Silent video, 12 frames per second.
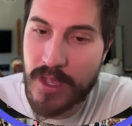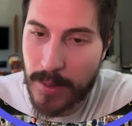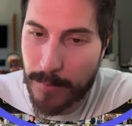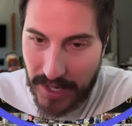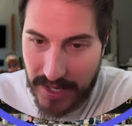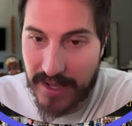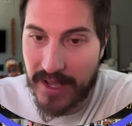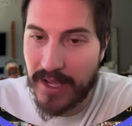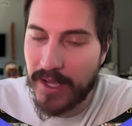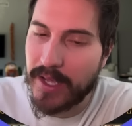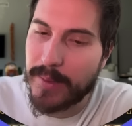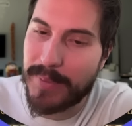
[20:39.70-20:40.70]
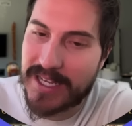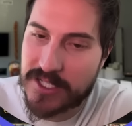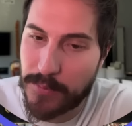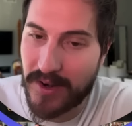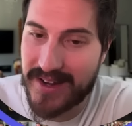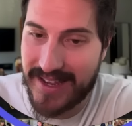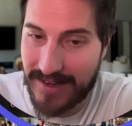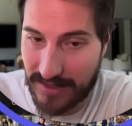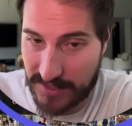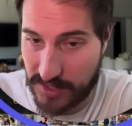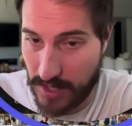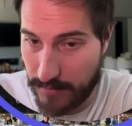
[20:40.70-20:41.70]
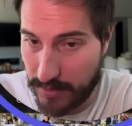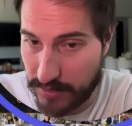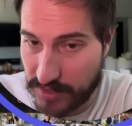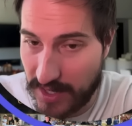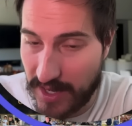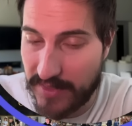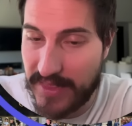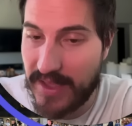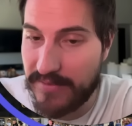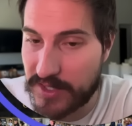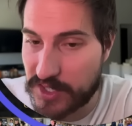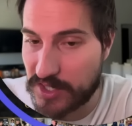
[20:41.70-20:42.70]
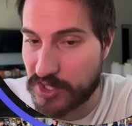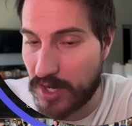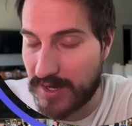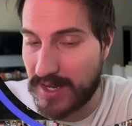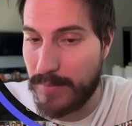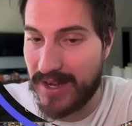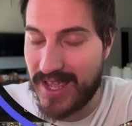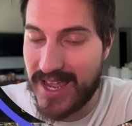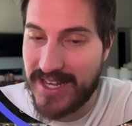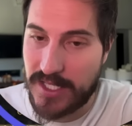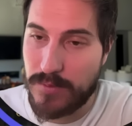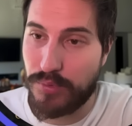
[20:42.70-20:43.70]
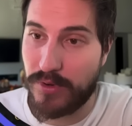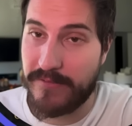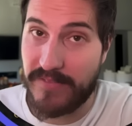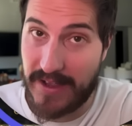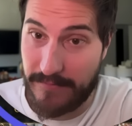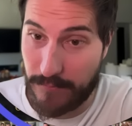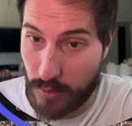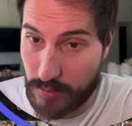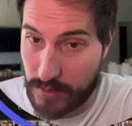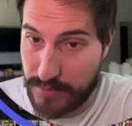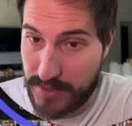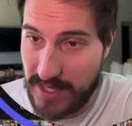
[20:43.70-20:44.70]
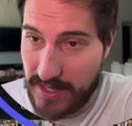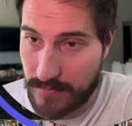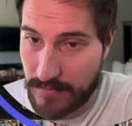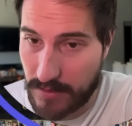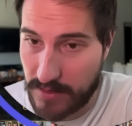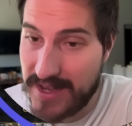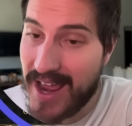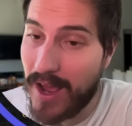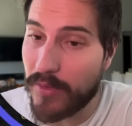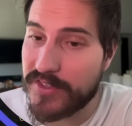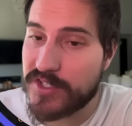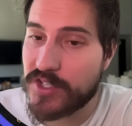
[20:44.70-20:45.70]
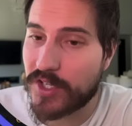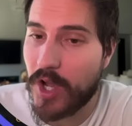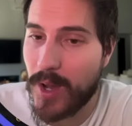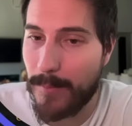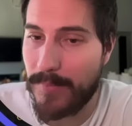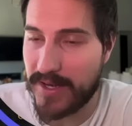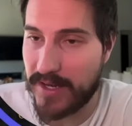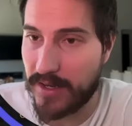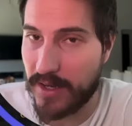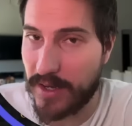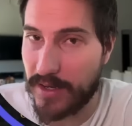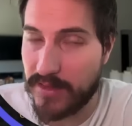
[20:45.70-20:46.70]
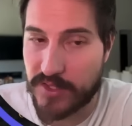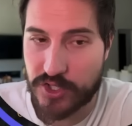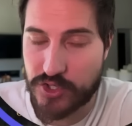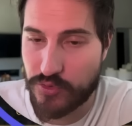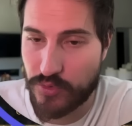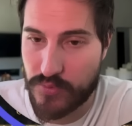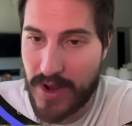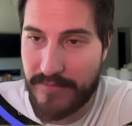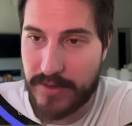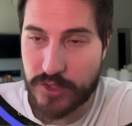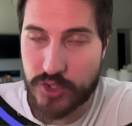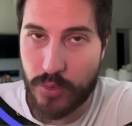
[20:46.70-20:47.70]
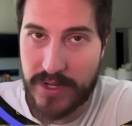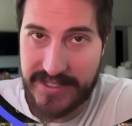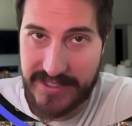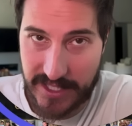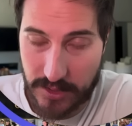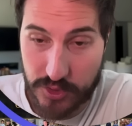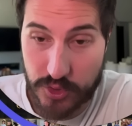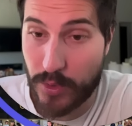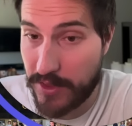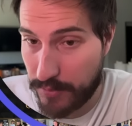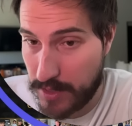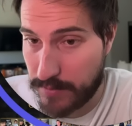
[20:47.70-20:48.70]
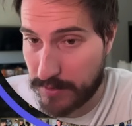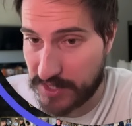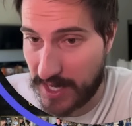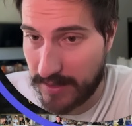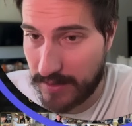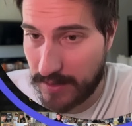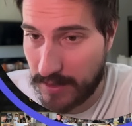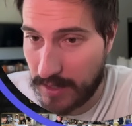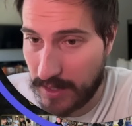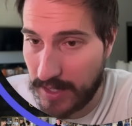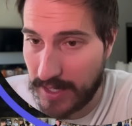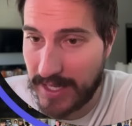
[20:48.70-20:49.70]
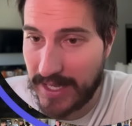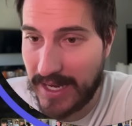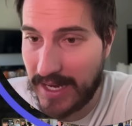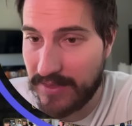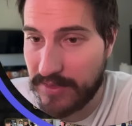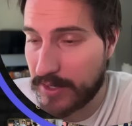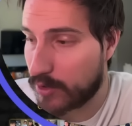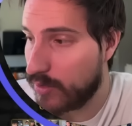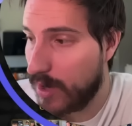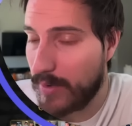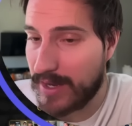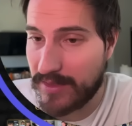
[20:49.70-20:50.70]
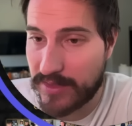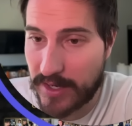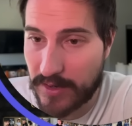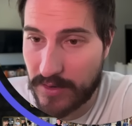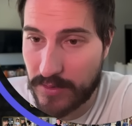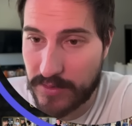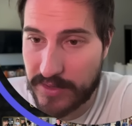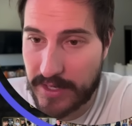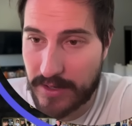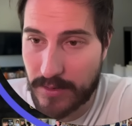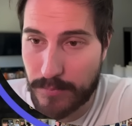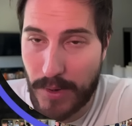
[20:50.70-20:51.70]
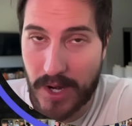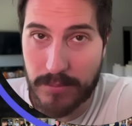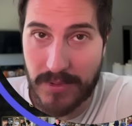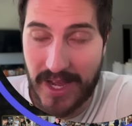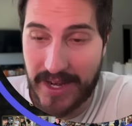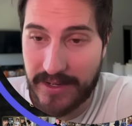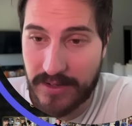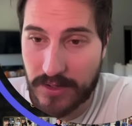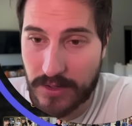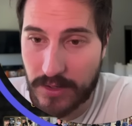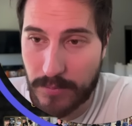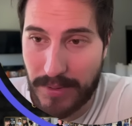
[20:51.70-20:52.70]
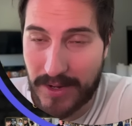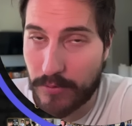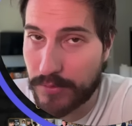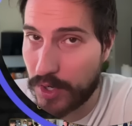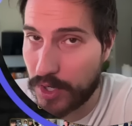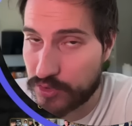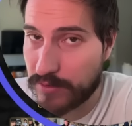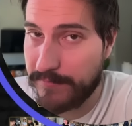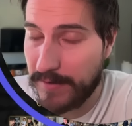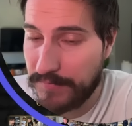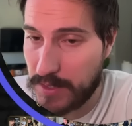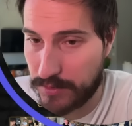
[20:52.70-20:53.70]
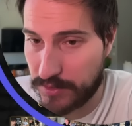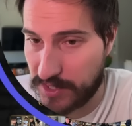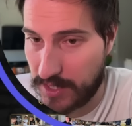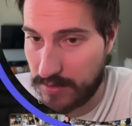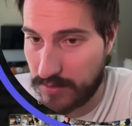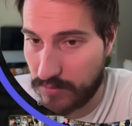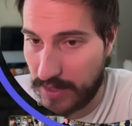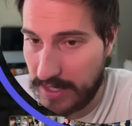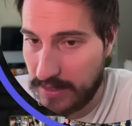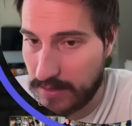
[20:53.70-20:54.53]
But based upon analyst numbers, they have this stock at about an 18.5 forward PE. Now, this is a company that just grew revenues 23%, and they're growing their bottom line by over 150%, right?